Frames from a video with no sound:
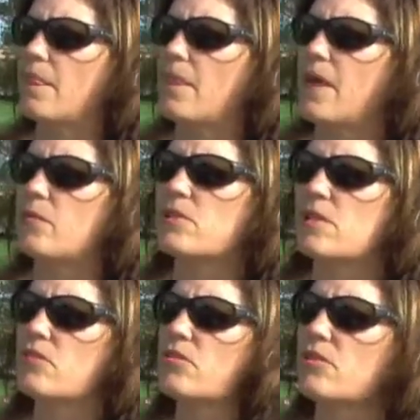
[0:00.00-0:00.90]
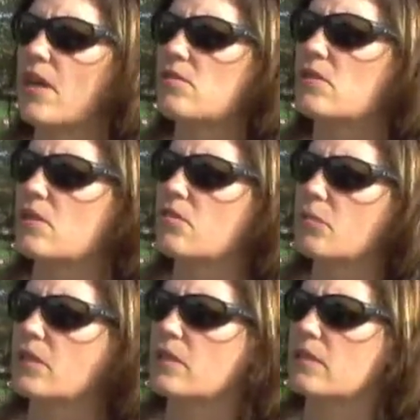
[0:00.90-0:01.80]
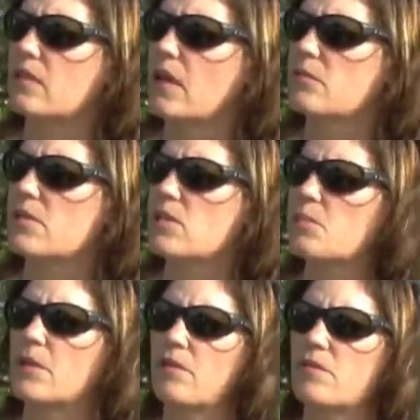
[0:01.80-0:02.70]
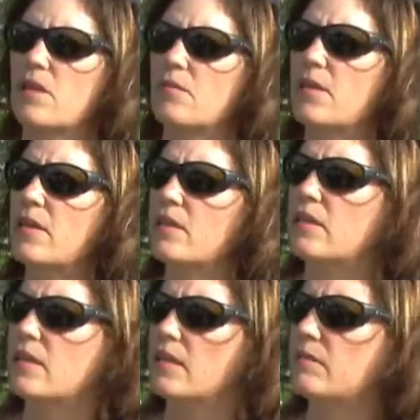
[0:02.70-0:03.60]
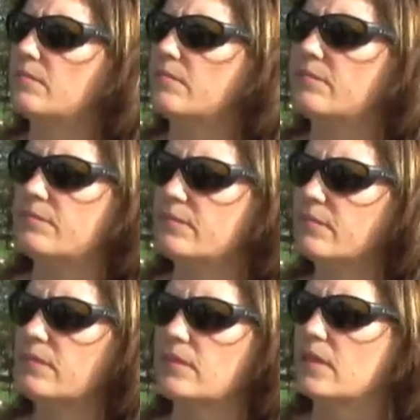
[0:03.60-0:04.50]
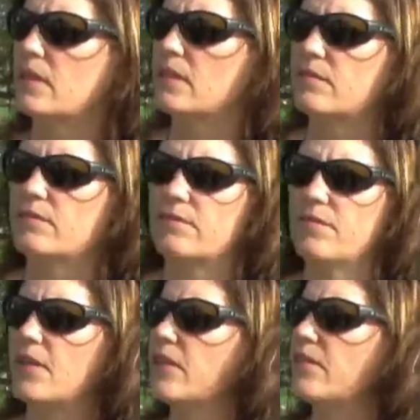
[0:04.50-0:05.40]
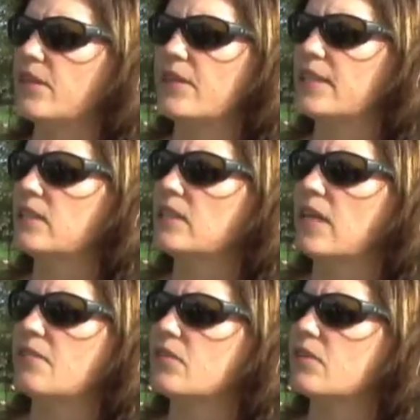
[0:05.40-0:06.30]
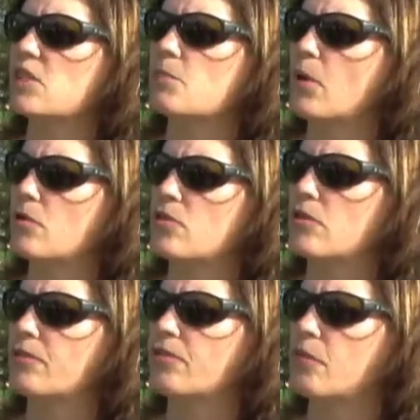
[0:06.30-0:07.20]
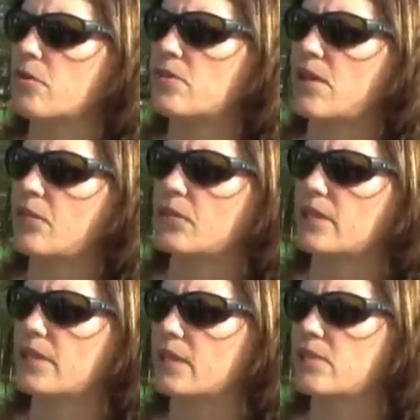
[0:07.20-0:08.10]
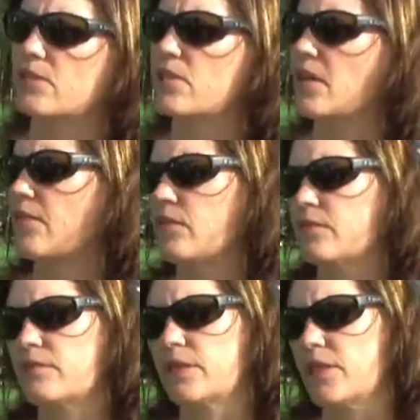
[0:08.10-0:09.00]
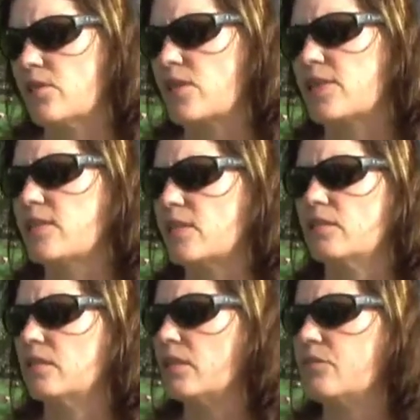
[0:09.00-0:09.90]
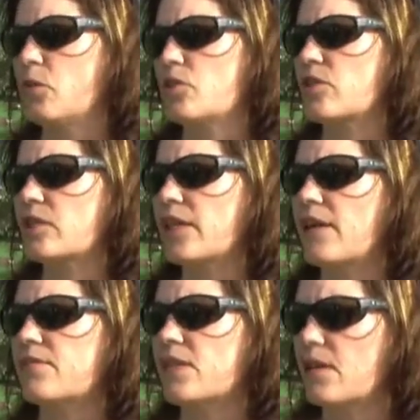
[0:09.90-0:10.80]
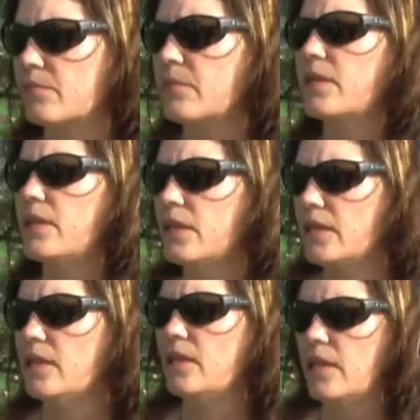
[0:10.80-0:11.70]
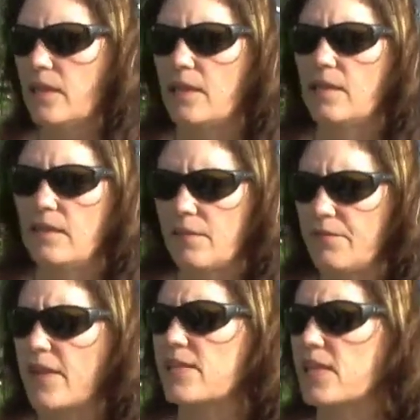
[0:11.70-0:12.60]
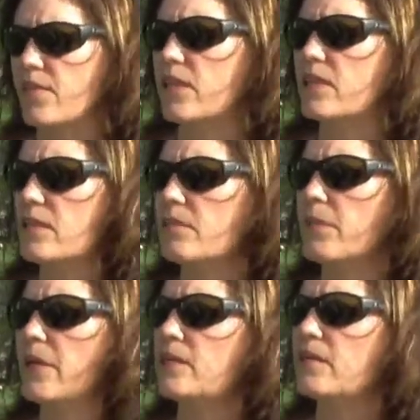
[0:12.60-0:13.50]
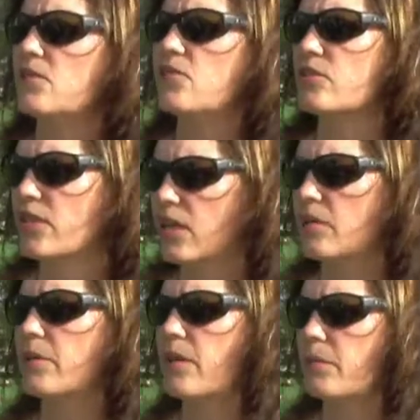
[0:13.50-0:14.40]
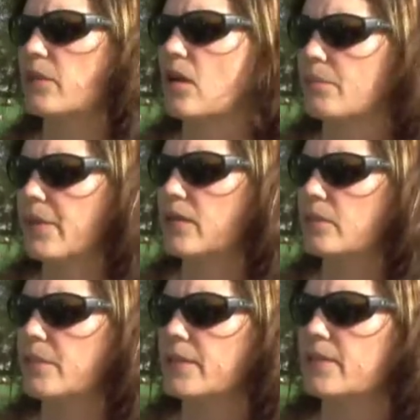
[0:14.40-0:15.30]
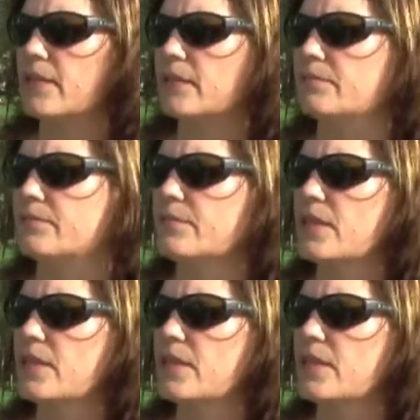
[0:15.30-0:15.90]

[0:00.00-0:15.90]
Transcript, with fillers: that was in 2003. I was exposed, and, I, and um, uh, very, very ill after exposure for several Ill, several years. I still, unfortunately, have some uh, effects of it, but as you can tell, I'm, I'm a lot better. But um,